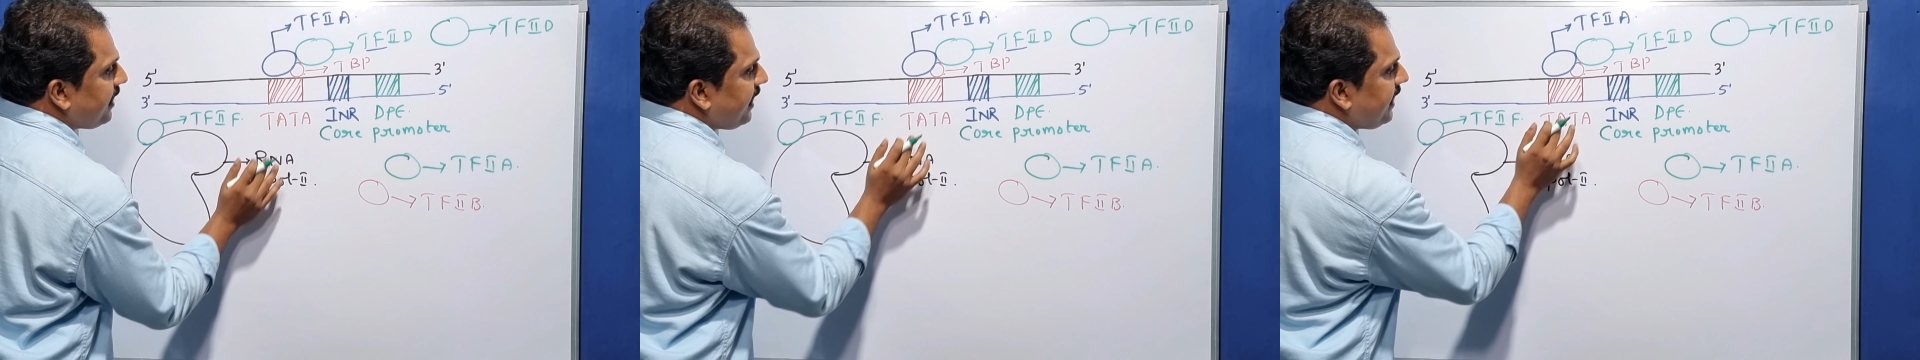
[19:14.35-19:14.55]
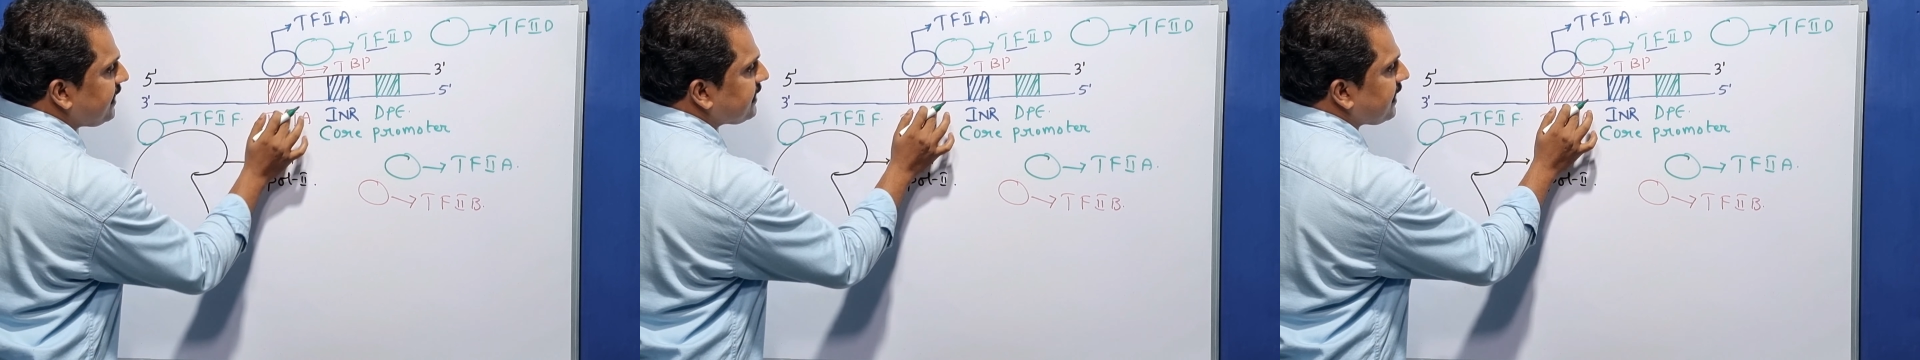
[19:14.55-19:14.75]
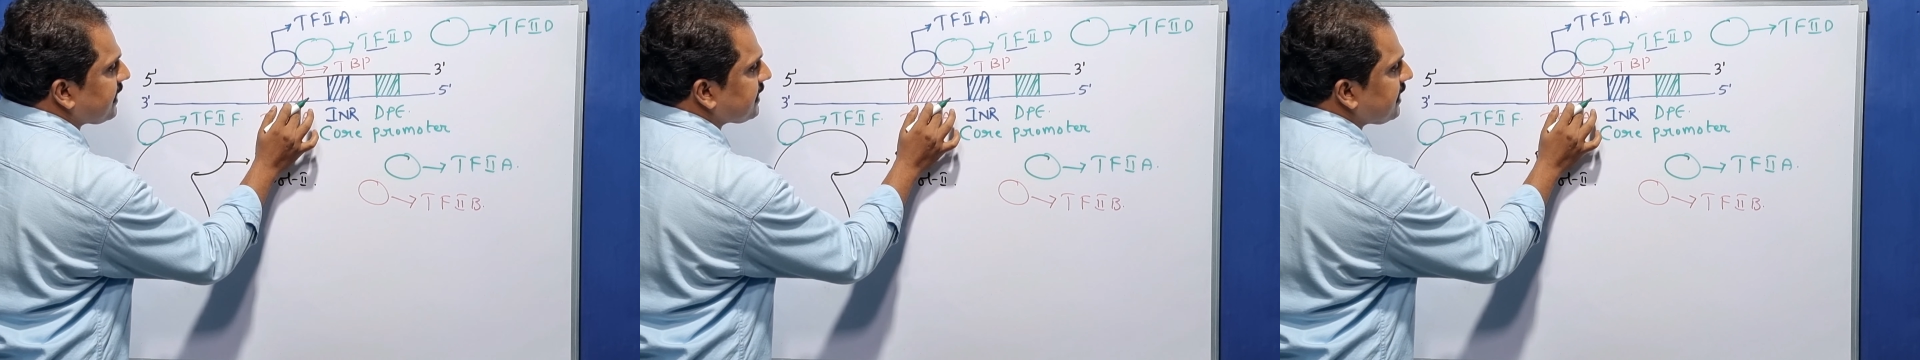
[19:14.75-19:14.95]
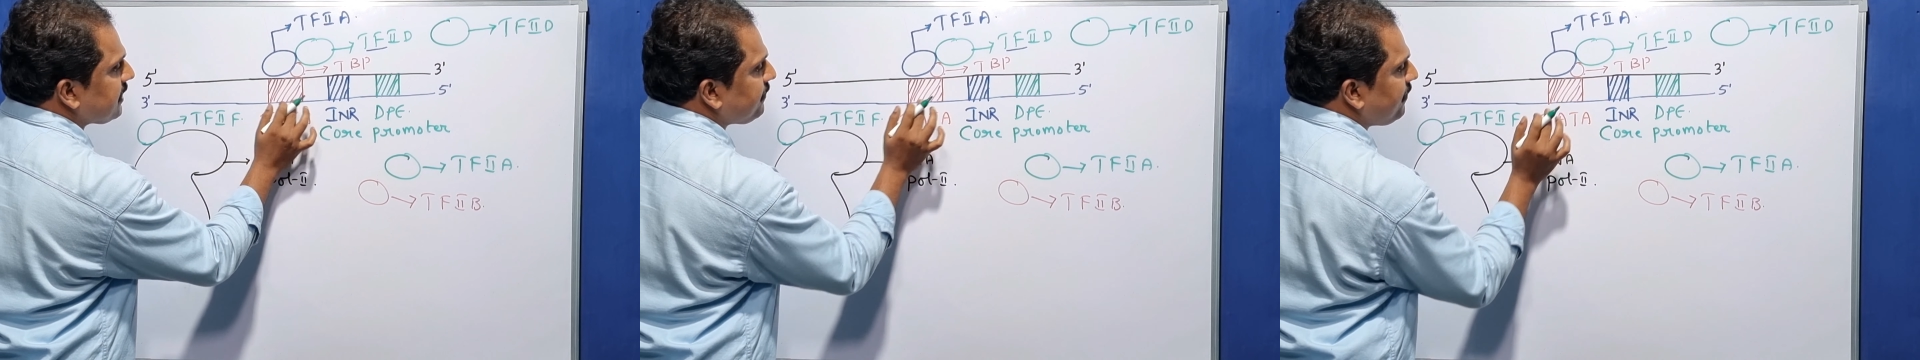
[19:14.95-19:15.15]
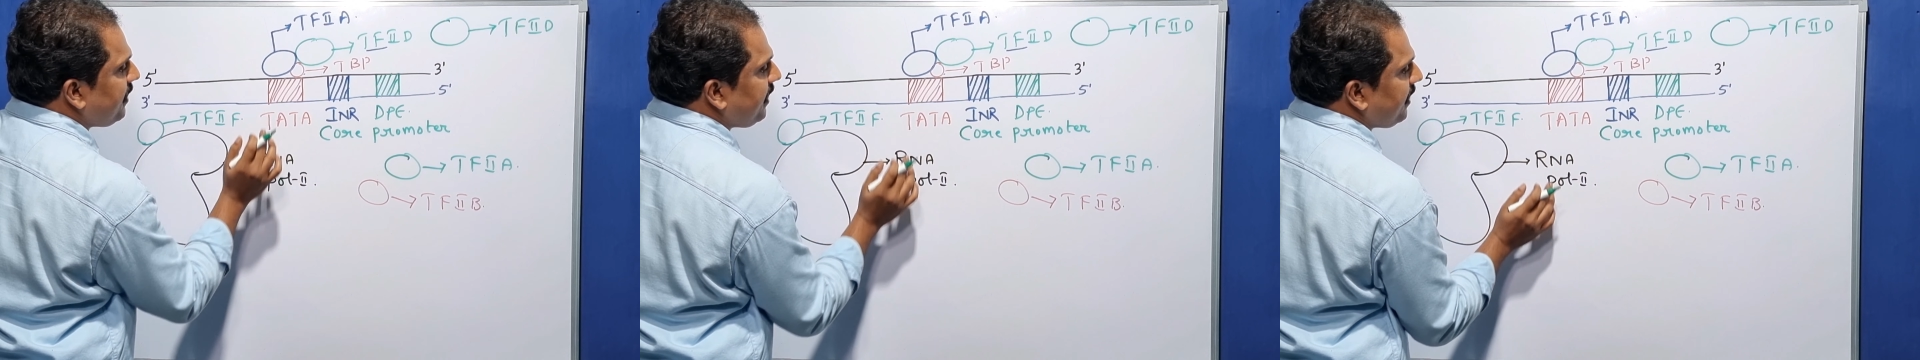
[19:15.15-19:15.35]
it
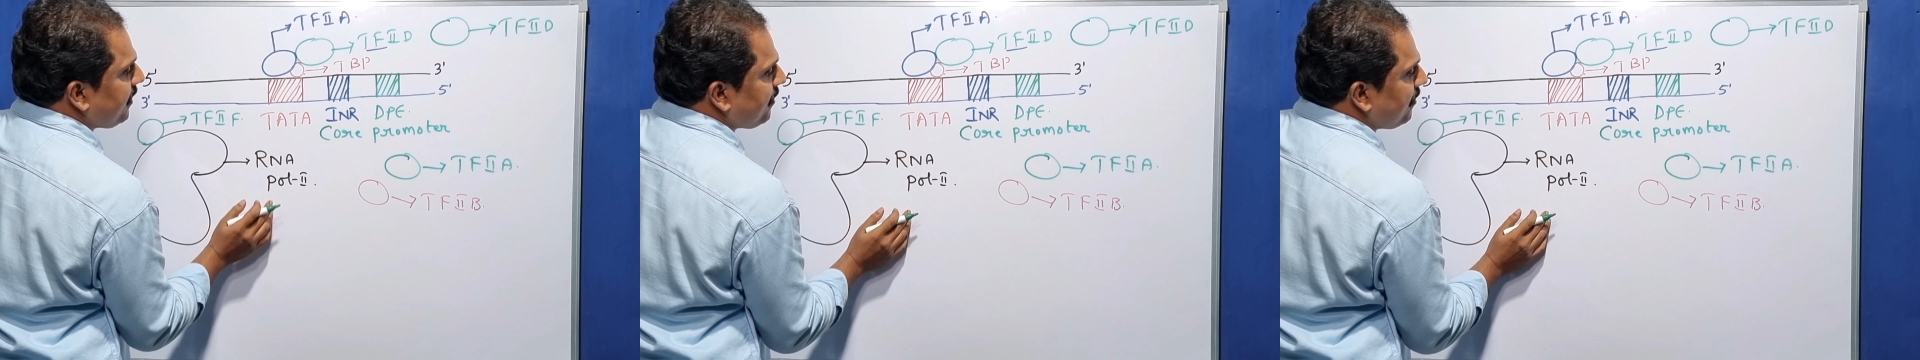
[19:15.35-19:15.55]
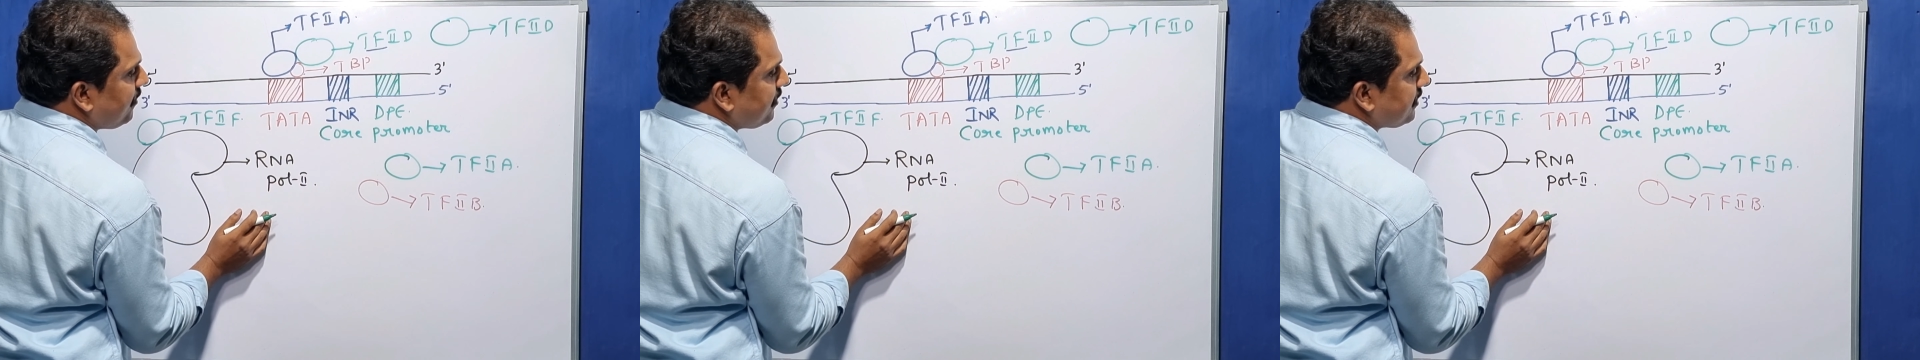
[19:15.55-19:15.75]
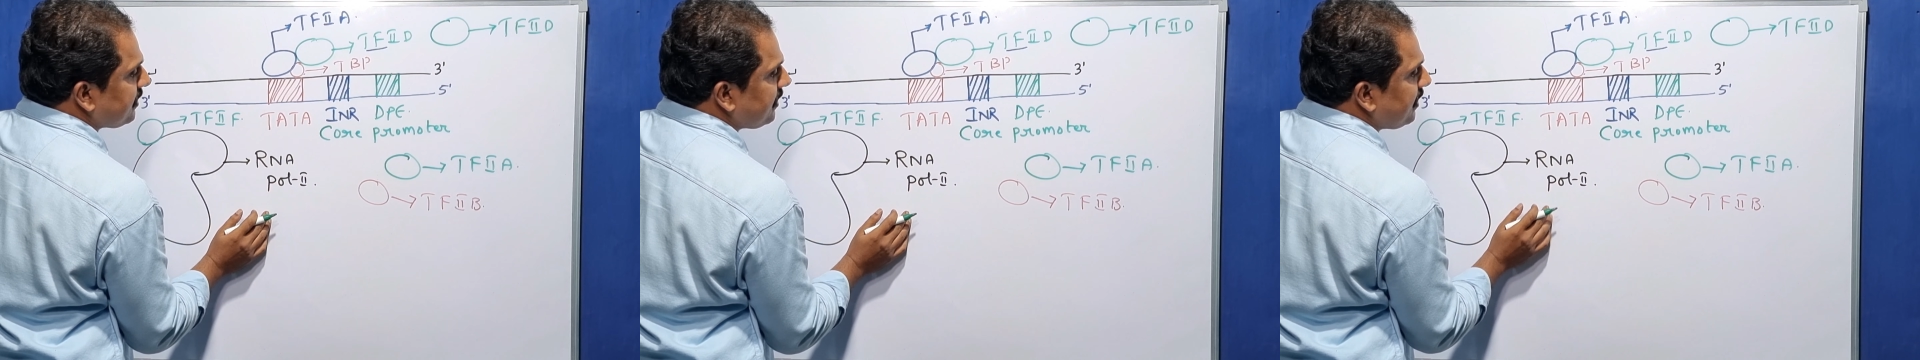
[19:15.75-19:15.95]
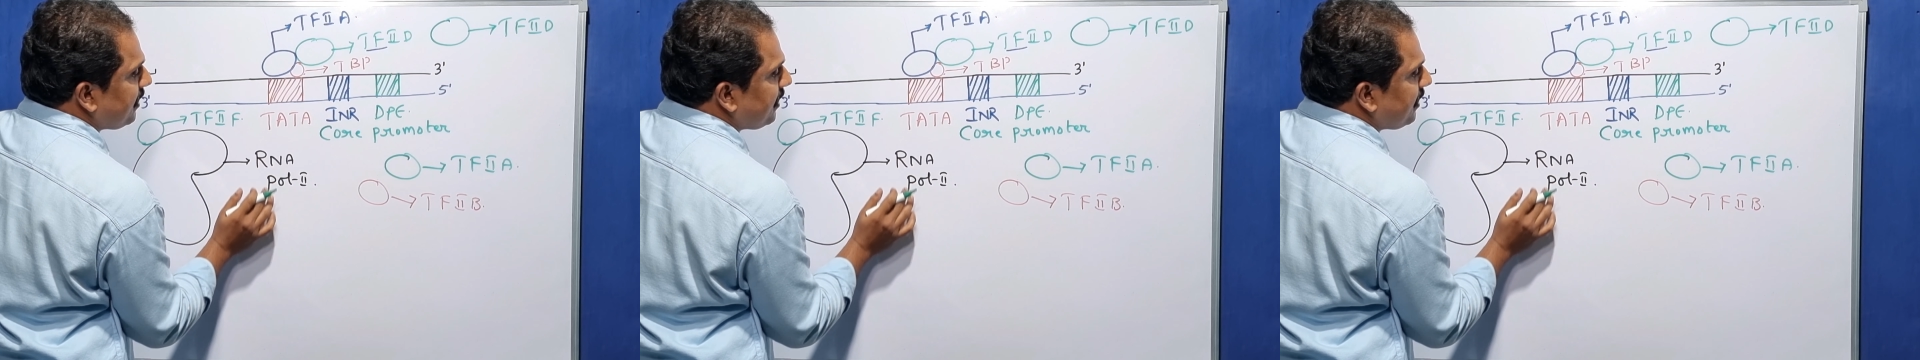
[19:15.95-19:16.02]
successfully recruits